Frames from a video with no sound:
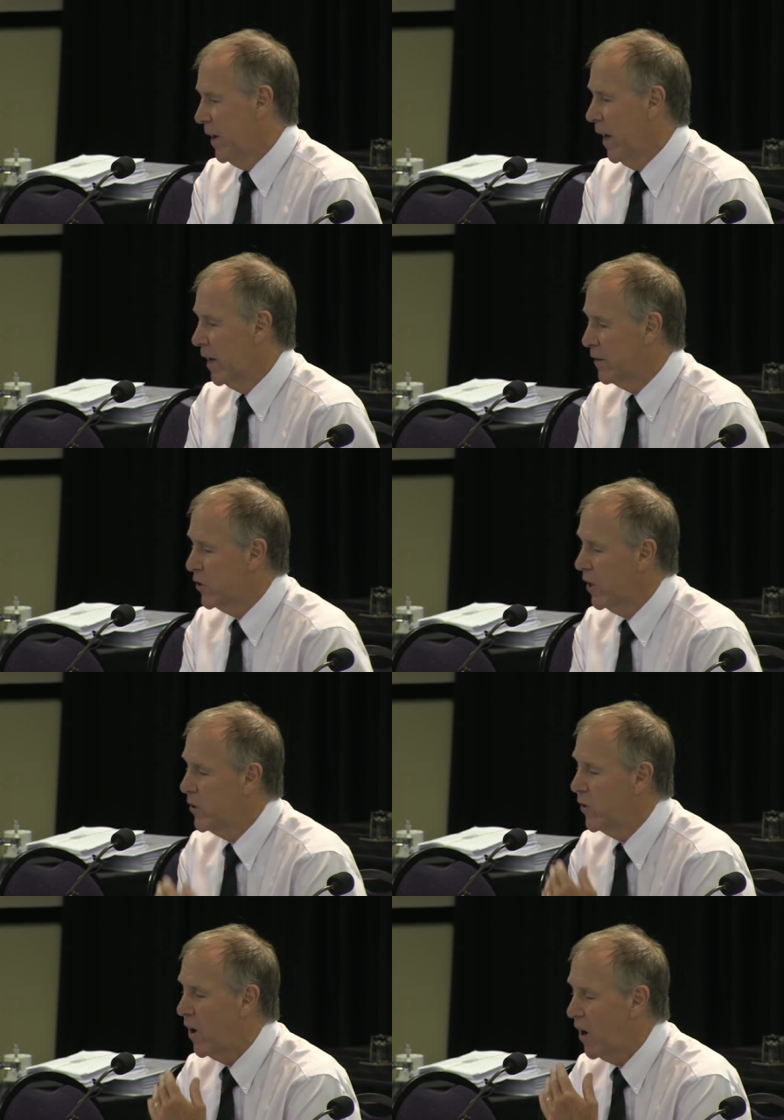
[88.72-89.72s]
And I've shown
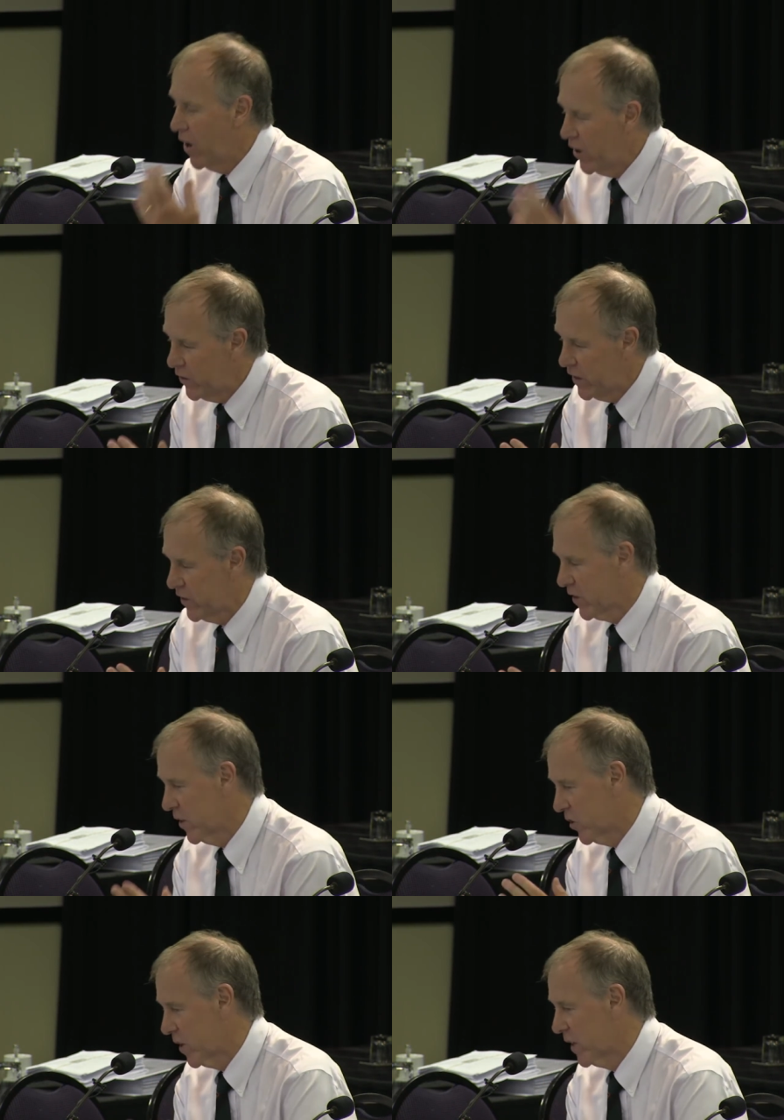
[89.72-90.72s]
you our own
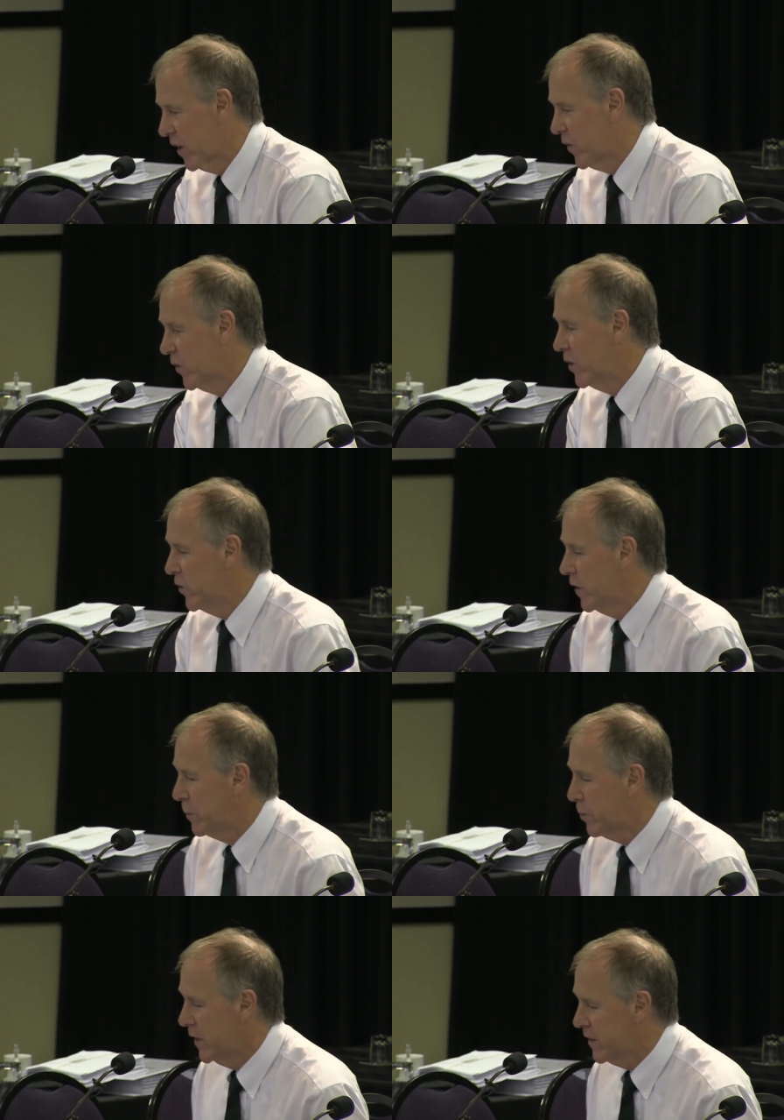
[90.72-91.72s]
research showing that as soon as you
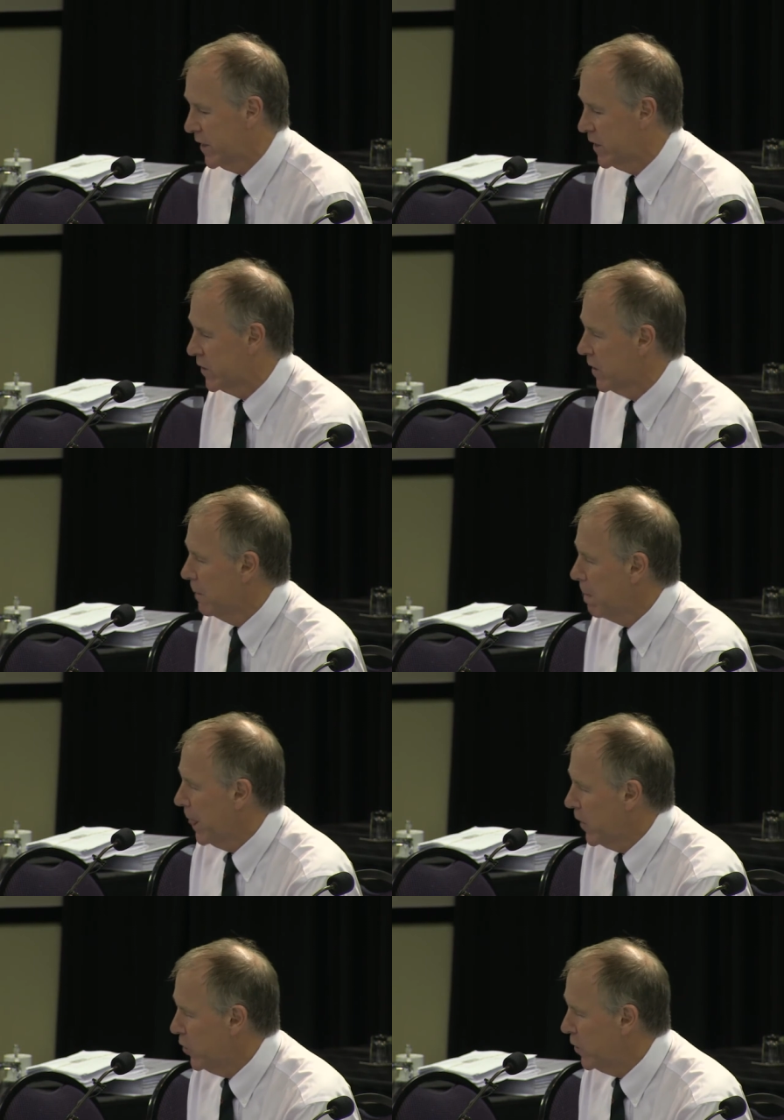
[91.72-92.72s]
eat proteins,
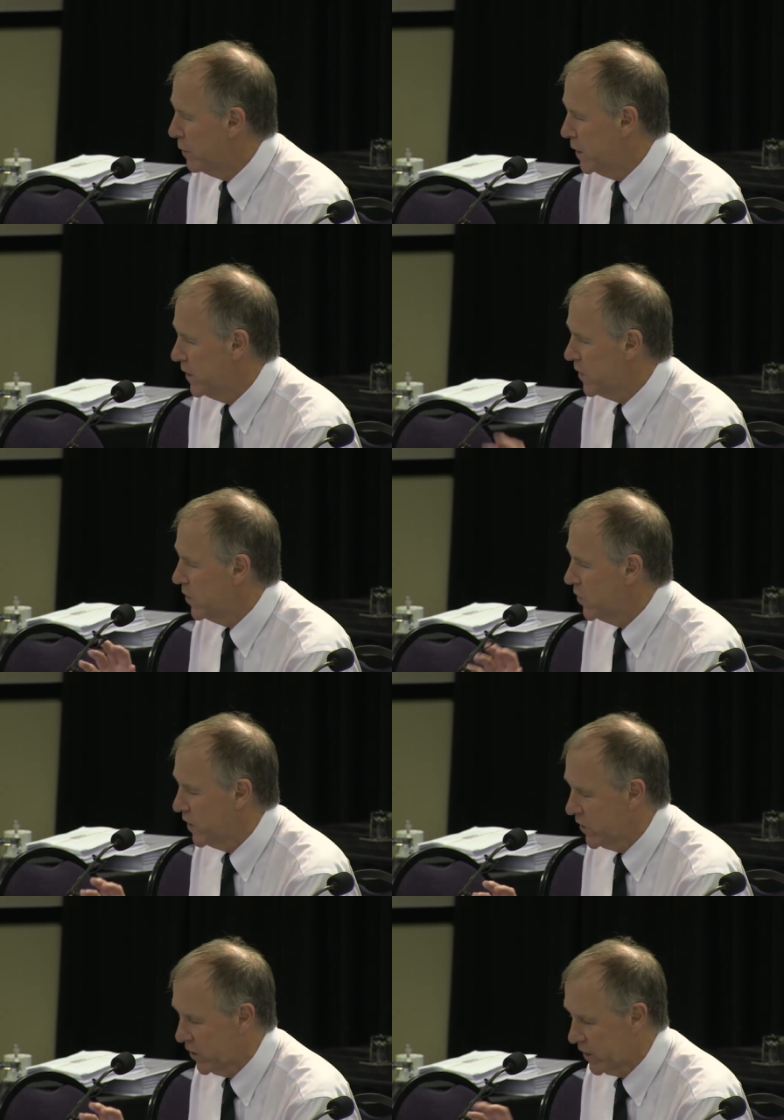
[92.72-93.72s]
you reverse the
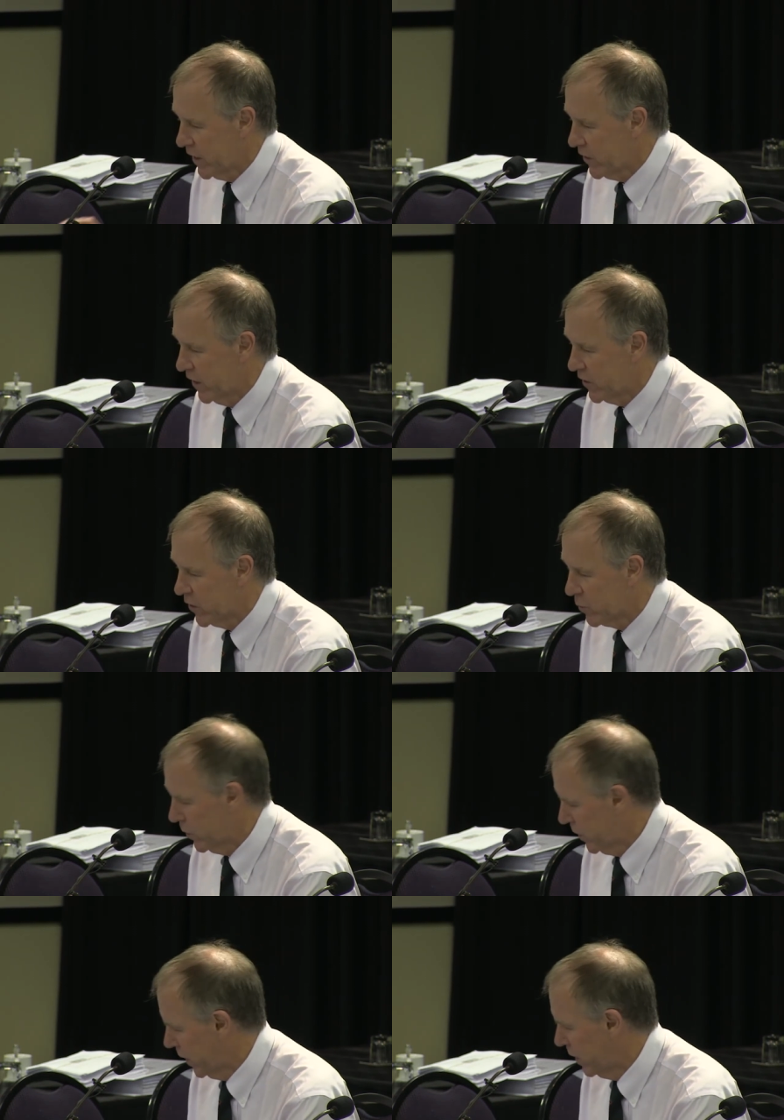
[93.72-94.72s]
nutritional ketosis
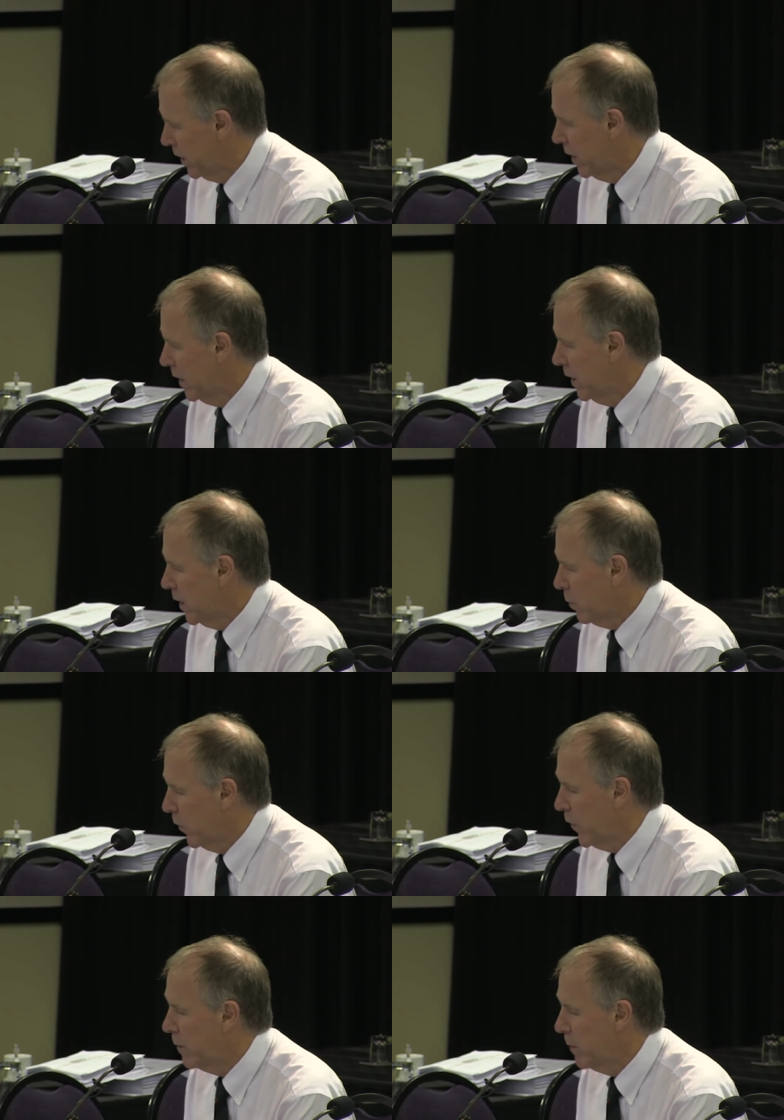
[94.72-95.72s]
within,
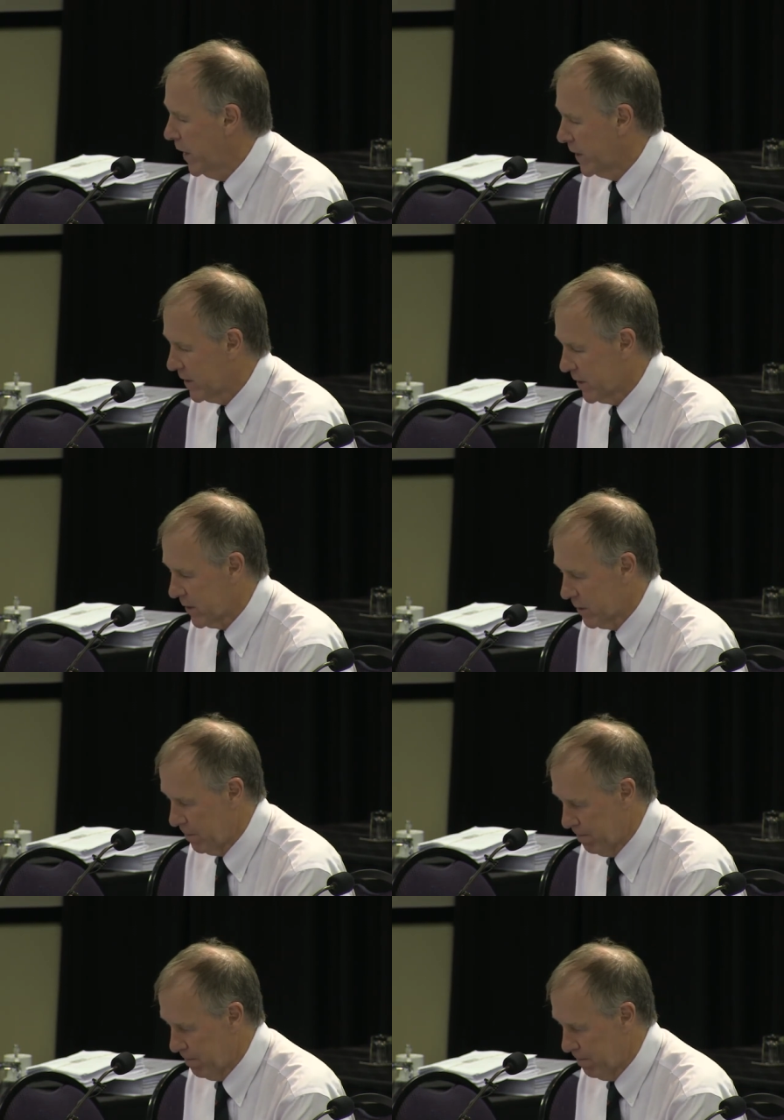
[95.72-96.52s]
within minutes.